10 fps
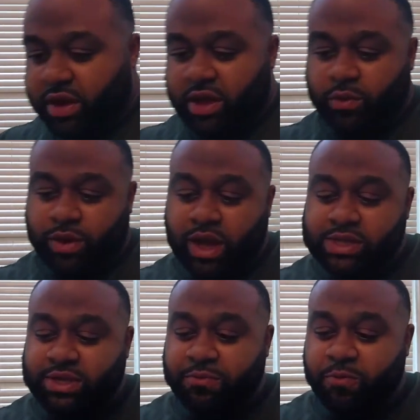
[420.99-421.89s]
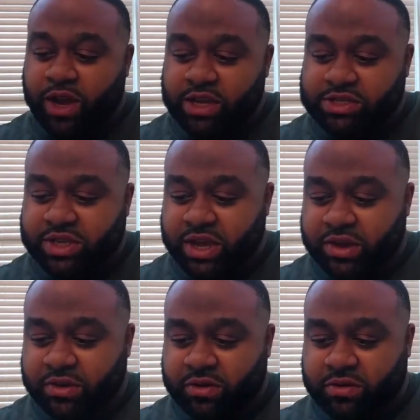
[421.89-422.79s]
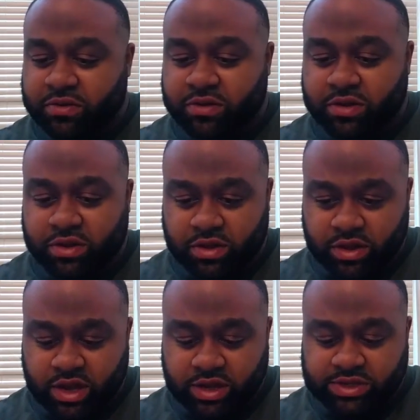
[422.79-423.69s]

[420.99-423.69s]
And we got some Rage Tail uh,